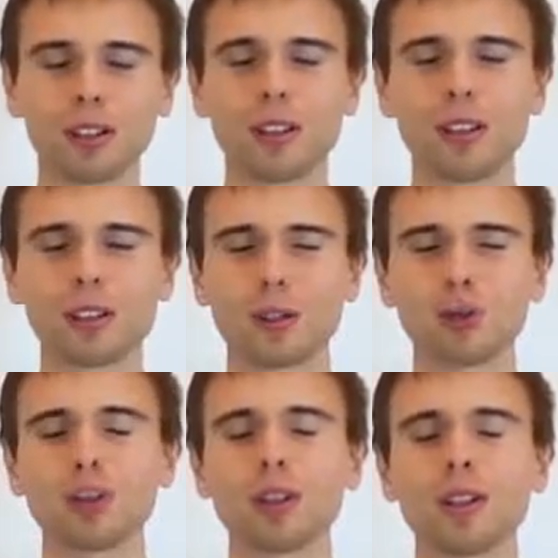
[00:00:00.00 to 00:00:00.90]
I sit
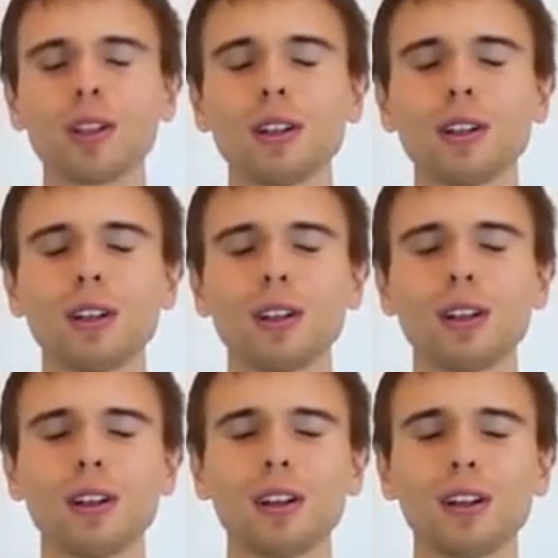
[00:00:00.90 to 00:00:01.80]
down
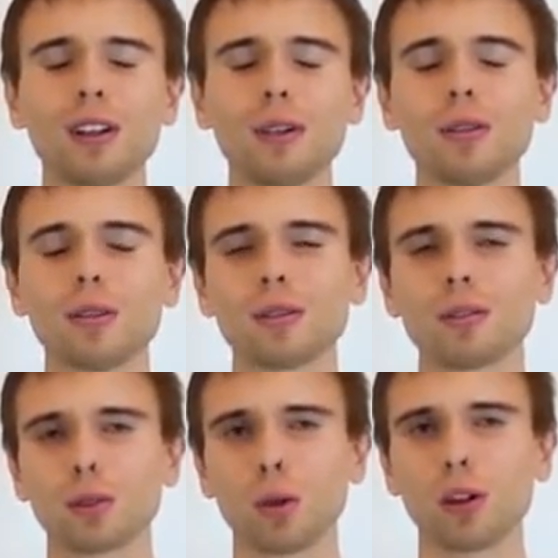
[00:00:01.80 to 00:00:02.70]
and
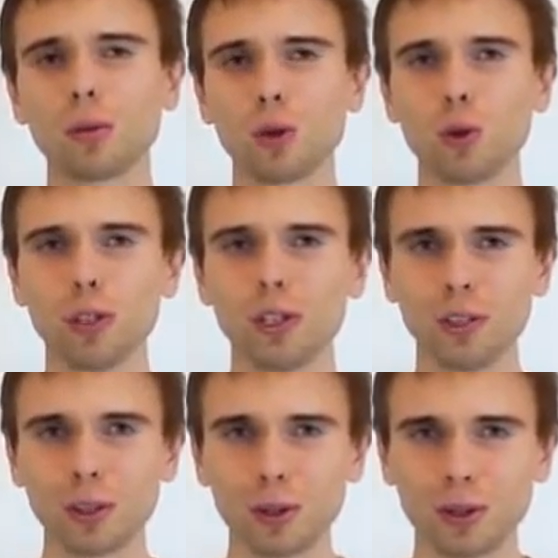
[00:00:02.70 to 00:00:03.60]
I meditate
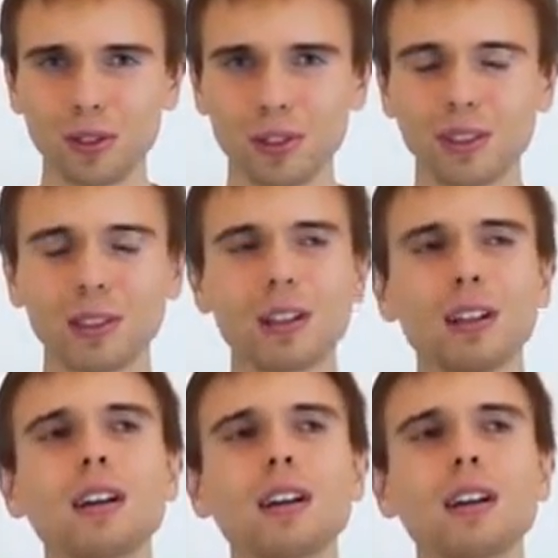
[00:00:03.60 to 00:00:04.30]
as much as I can.